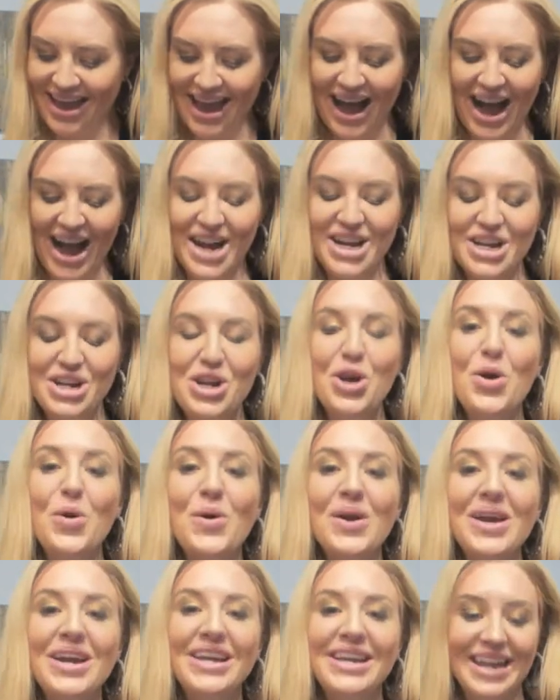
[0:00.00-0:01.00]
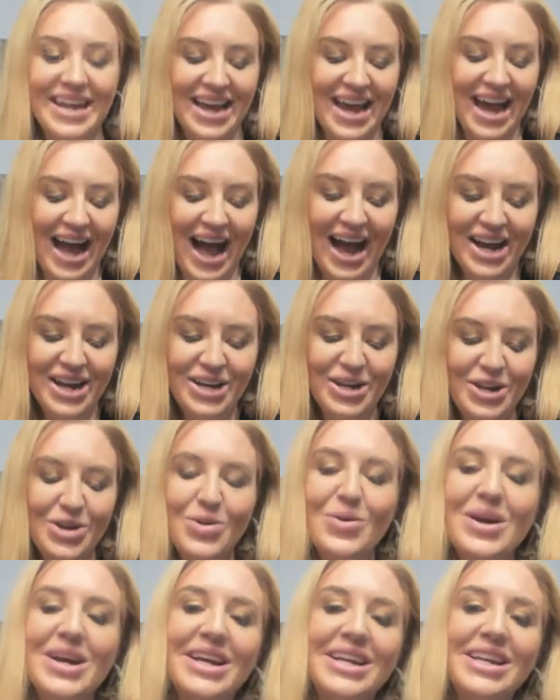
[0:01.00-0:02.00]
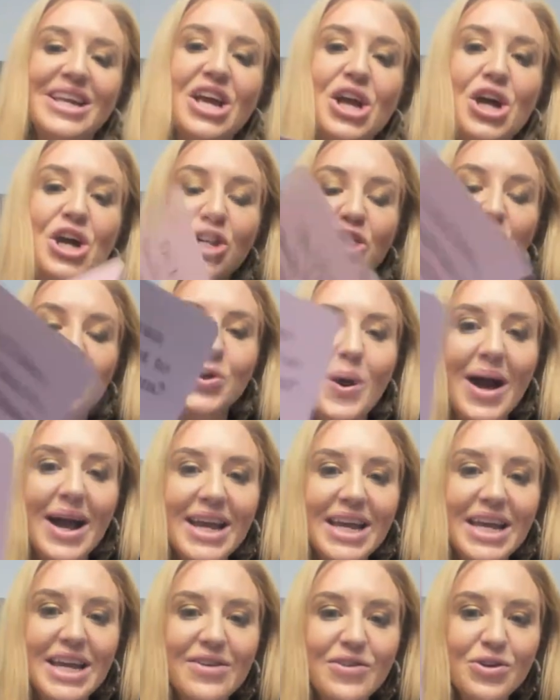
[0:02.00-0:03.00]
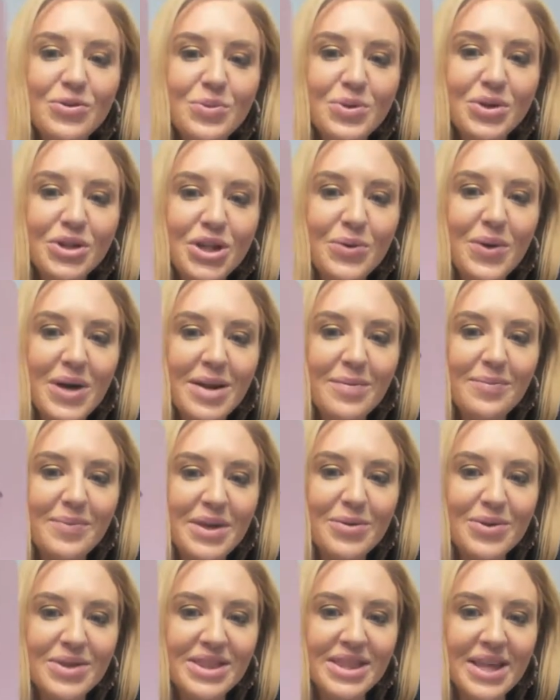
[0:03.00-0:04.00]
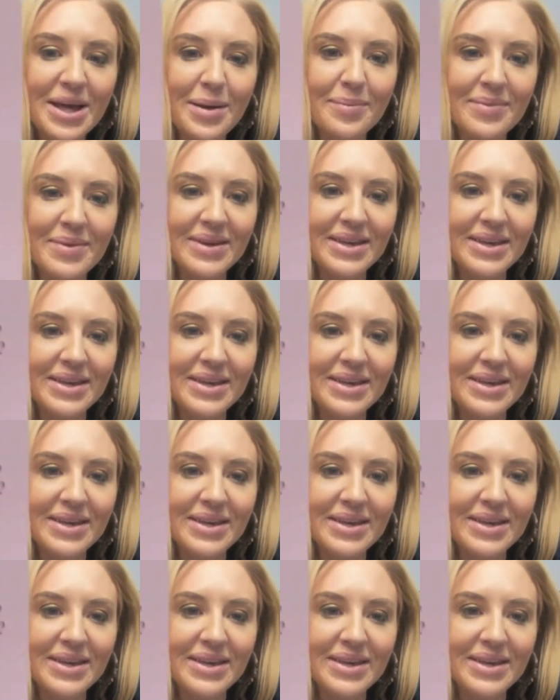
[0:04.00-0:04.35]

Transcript: I knew it. I knew it. Do I even really want to be with them?